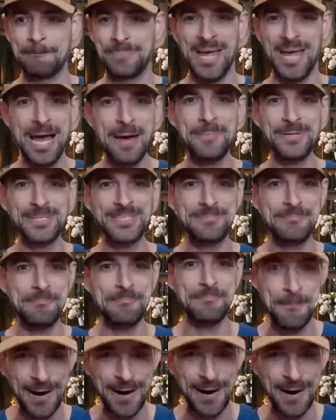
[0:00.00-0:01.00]
Happy
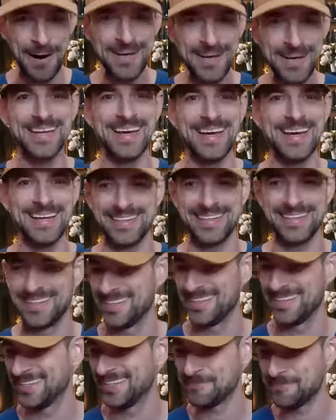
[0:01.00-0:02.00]
Monday.
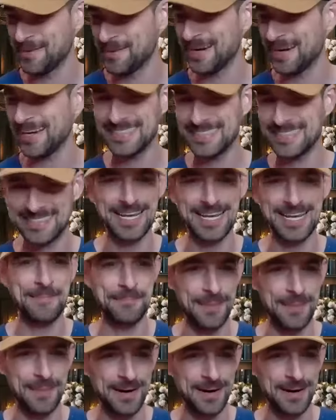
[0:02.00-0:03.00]

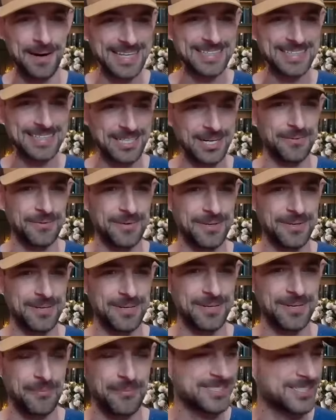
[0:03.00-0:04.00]
Mindset Monday's going
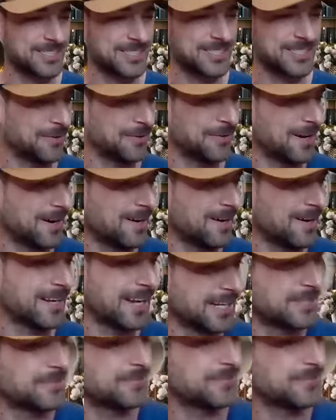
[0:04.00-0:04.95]
on. What's going on? How you